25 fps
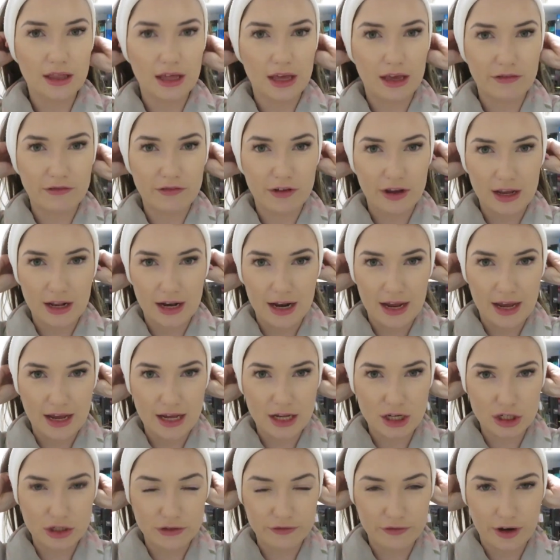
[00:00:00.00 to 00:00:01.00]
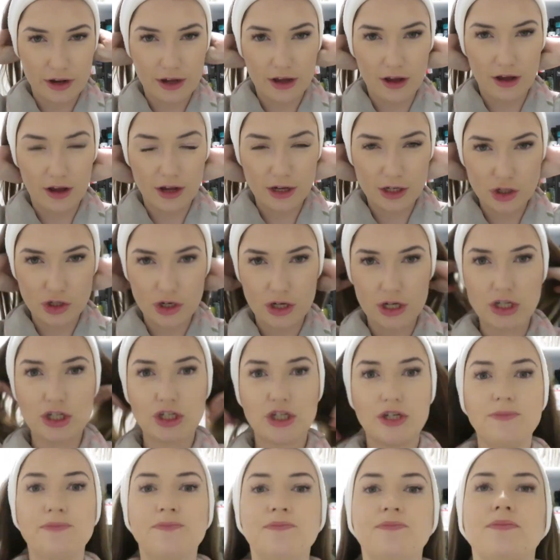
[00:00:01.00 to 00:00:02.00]
the Effecular H is for like
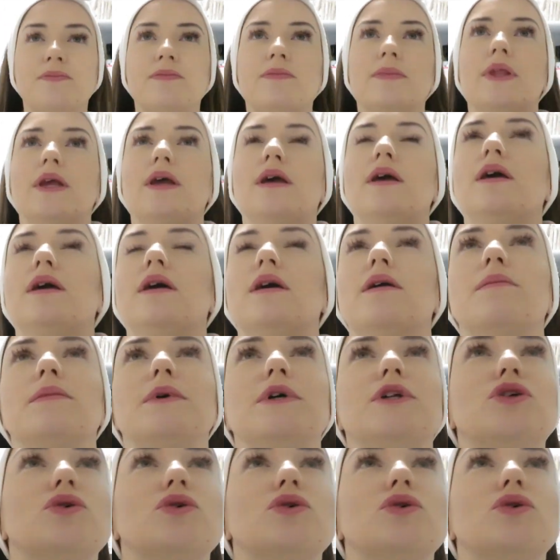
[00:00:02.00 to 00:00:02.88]
hydration. Let me